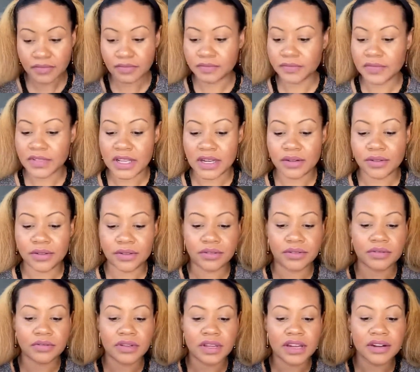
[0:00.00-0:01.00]
I don't know,
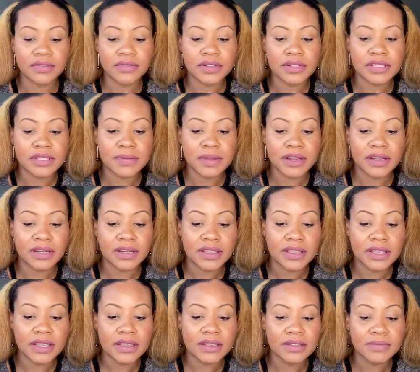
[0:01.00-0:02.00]
I don't really smell
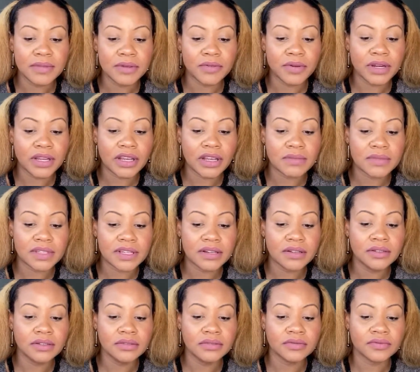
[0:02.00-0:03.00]
anything. Maybe when it comes
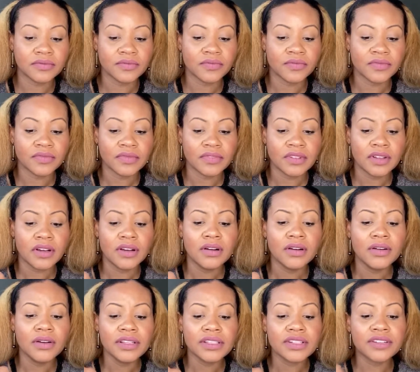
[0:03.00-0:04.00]
out. Oh,
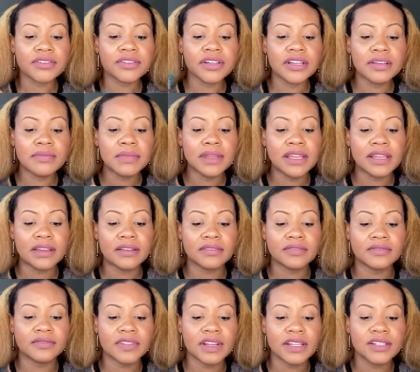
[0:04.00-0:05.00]
it's creamy.
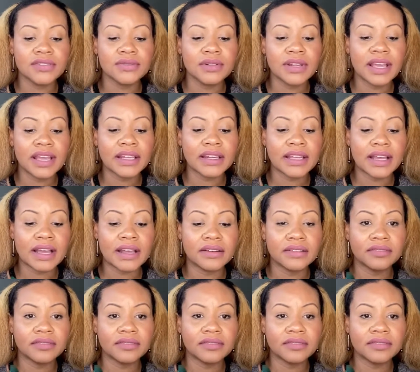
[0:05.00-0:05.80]
I do like that.